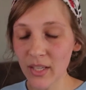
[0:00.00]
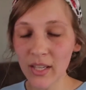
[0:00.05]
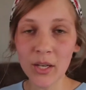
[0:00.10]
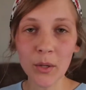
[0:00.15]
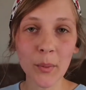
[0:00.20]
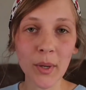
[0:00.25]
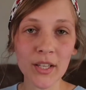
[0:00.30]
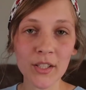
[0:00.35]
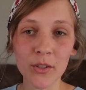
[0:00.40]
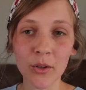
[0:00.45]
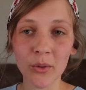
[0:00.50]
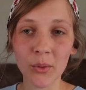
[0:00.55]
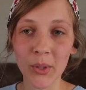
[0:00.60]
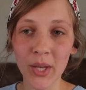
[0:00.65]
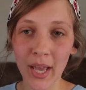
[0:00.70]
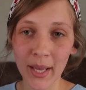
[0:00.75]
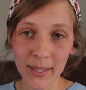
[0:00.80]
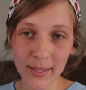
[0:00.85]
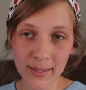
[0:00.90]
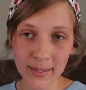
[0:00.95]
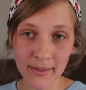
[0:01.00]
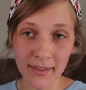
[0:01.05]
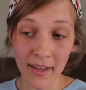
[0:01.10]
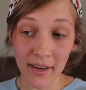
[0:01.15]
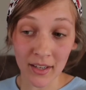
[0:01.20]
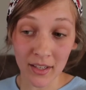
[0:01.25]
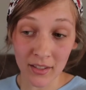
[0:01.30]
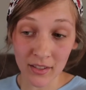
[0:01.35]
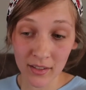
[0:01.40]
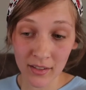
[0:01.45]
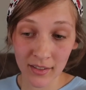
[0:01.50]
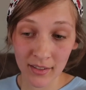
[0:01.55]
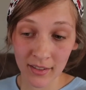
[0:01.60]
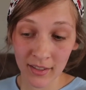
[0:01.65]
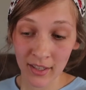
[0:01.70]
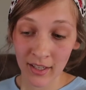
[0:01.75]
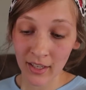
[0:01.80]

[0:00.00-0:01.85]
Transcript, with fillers: anyway so yes that is